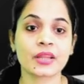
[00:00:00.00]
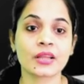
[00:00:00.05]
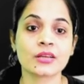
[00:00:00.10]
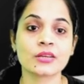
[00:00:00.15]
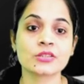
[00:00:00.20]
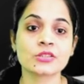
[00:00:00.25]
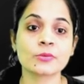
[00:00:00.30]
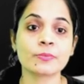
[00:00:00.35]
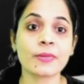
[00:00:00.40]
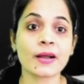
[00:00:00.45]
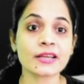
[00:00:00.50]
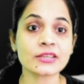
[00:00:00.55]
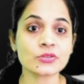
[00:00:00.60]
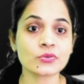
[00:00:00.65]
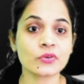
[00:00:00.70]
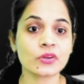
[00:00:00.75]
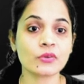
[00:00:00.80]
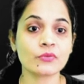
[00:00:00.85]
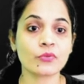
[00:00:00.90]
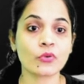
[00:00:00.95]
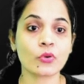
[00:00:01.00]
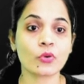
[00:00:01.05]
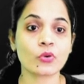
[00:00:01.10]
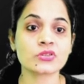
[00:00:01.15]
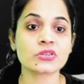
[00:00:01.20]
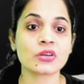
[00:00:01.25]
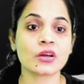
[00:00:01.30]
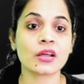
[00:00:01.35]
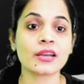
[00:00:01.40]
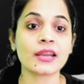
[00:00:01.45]
So first we will
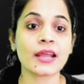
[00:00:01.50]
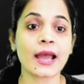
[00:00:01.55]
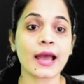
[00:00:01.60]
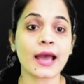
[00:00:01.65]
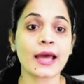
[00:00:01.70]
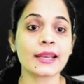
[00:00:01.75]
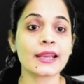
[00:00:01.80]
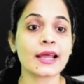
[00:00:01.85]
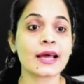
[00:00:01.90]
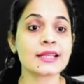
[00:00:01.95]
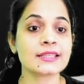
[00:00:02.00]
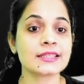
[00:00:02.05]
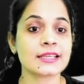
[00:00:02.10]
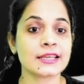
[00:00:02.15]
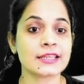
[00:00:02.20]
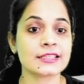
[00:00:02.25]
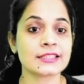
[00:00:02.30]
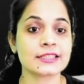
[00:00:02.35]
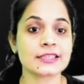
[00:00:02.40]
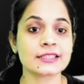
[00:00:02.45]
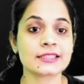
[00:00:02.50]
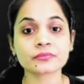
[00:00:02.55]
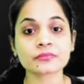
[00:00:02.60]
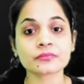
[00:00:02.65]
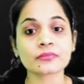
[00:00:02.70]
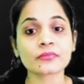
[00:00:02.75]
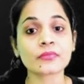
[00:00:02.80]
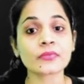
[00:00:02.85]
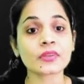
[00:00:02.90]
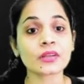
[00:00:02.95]
focus on anagenesis.
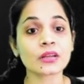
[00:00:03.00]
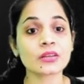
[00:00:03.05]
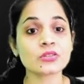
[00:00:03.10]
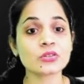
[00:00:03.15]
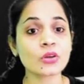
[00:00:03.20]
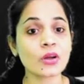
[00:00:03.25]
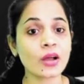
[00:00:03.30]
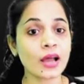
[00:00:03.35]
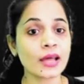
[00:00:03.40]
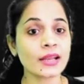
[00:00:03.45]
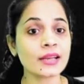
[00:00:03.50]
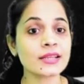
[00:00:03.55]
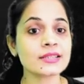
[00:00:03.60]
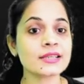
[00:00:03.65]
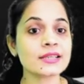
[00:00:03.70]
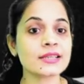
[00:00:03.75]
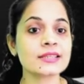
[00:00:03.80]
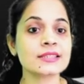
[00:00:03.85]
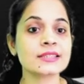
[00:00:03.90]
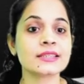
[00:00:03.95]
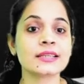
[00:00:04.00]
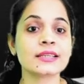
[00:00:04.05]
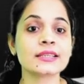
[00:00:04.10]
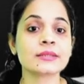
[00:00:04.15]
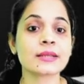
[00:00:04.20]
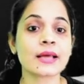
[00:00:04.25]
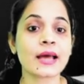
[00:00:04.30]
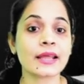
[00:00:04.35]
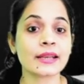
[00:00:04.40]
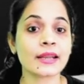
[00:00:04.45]
So anagenesis,
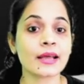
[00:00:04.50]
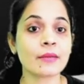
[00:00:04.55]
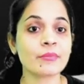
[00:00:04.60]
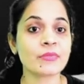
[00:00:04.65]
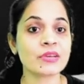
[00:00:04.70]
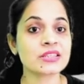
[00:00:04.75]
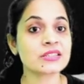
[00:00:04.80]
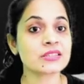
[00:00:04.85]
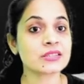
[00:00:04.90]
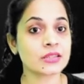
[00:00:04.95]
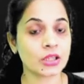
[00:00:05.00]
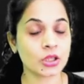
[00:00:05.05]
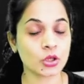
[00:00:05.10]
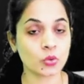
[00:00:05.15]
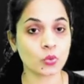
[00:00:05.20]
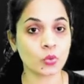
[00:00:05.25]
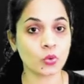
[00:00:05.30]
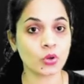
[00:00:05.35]
ana means new,